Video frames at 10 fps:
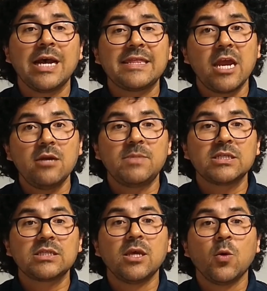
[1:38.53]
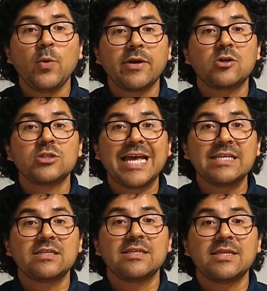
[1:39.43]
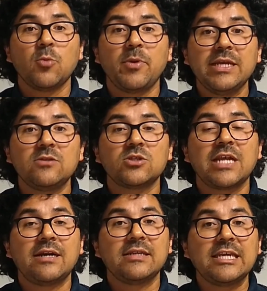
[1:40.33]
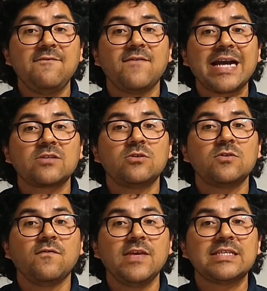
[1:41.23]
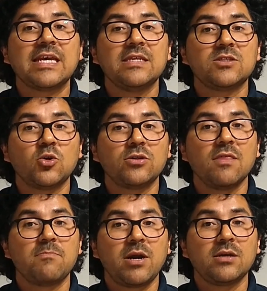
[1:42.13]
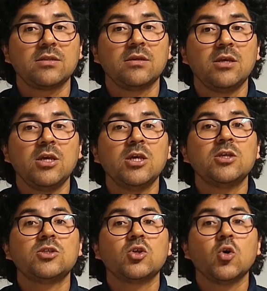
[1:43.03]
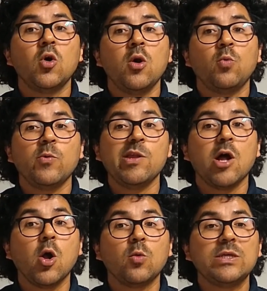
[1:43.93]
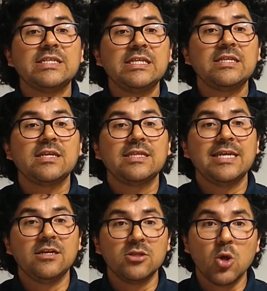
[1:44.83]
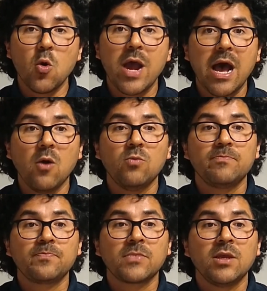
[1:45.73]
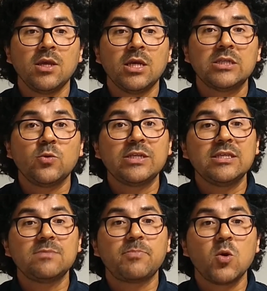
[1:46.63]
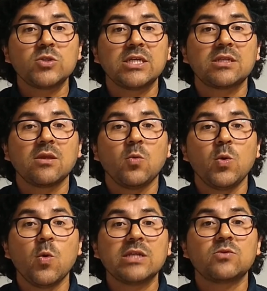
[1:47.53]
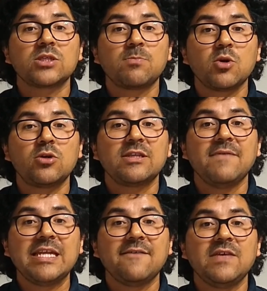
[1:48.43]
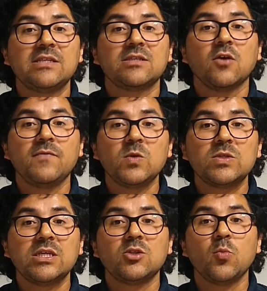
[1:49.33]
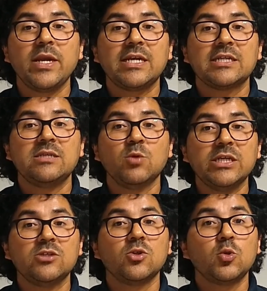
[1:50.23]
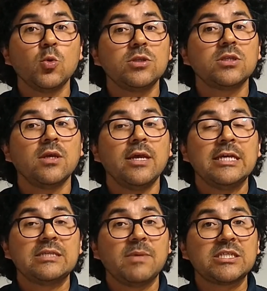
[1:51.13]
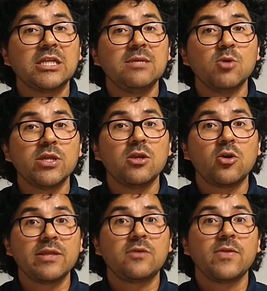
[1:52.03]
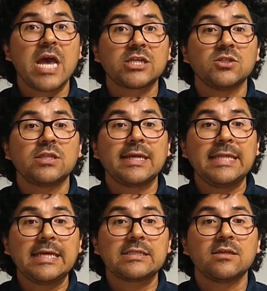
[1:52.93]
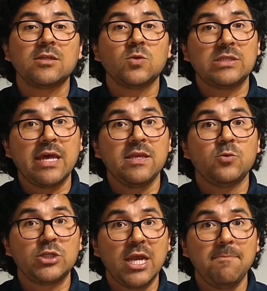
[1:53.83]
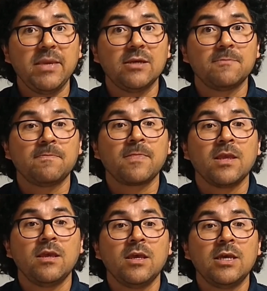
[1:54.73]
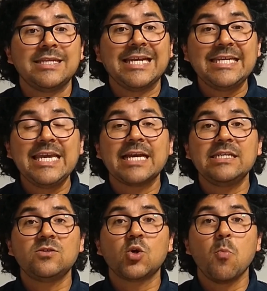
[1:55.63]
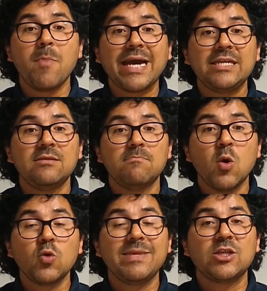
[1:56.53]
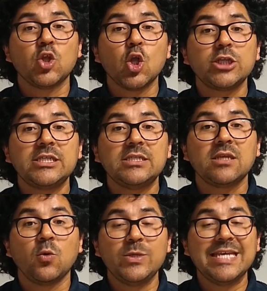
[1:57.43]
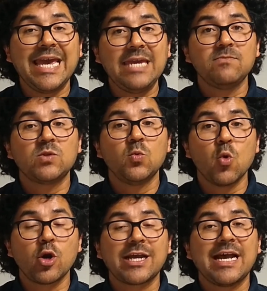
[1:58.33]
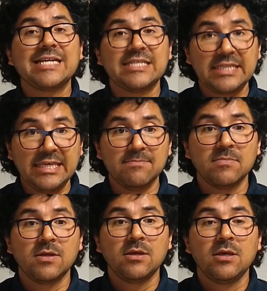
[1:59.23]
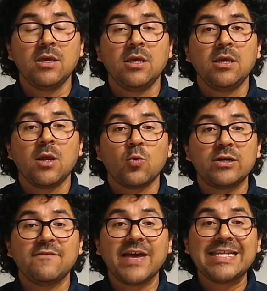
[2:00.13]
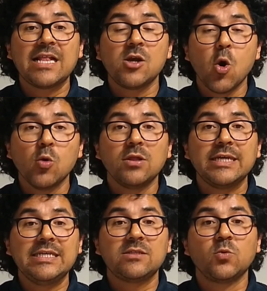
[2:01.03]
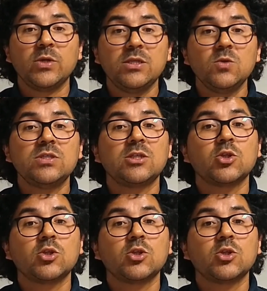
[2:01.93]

At Airbus, we recognize that the operators are the key factor to fix a distorted part, so we will always need their know-how. During this project, we want to explore the benefits of using numerical simulation tools, especially model order reduction techniques, to study reshaping. The idea is to combine both methodologies with the aim to work as a team, where the final goal is to reduce the